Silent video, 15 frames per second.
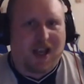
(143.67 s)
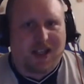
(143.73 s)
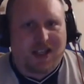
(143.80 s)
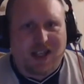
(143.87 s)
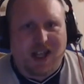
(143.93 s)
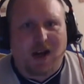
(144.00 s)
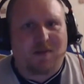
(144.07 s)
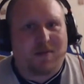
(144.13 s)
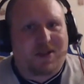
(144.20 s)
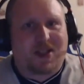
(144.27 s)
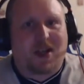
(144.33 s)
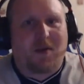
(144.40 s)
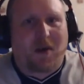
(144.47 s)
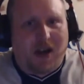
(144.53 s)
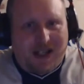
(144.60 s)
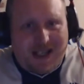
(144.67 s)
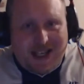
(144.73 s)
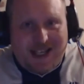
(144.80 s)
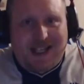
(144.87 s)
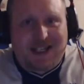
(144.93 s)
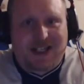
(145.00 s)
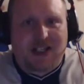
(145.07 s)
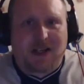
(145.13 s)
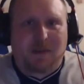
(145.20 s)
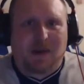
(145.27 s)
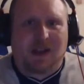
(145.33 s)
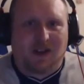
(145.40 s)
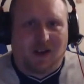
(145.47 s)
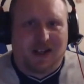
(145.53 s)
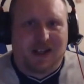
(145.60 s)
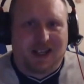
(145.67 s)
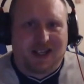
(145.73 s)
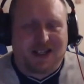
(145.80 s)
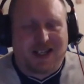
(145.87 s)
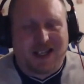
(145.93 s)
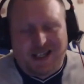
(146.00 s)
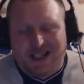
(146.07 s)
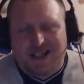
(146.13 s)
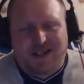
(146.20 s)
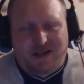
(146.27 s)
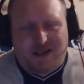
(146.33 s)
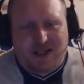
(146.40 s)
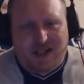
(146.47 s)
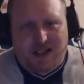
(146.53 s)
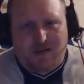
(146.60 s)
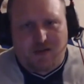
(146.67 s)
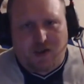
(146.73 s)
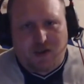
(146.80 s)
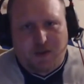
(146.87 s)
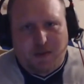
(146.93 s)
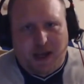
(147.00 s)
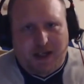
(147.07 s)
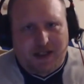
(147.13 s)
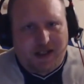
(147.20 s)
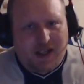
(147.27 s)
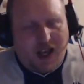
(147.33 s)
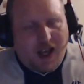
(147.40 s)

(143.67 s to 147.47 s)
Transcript: yeah, so it is going to be like this, at least until it grows back.